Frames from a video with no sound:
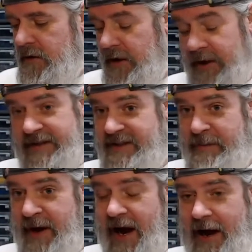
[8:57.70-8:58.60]
Unless it's
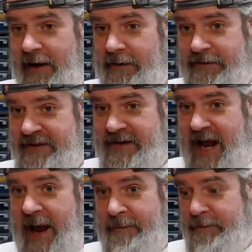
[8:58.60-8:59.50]
Bionicle
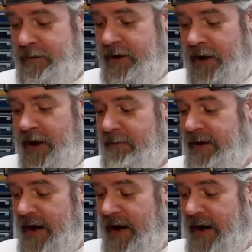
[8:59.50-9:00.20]
Znap Club,